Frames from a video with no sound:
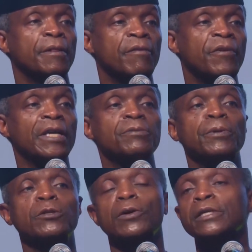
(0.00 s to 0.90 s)
the vast
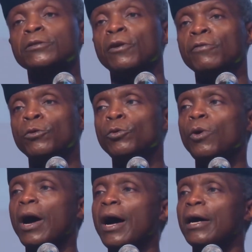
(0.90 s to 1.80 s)
majority of
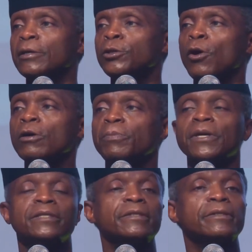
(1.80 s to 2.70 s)
who are young
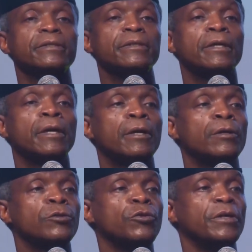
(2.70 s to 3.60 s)
persons,
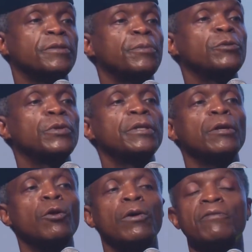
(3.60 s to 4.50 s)
trust between
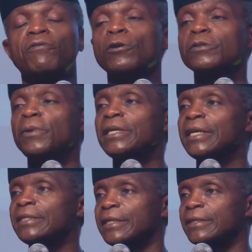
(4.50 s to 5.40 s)
the law enforcement
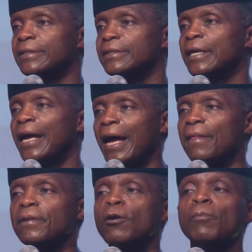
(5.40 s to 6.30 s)
agents
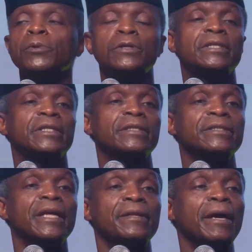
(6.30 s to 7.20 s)
and the communities
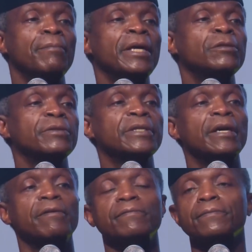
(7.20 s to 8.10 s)
that they are meant to
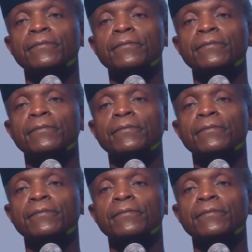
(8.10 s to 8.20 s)
serve.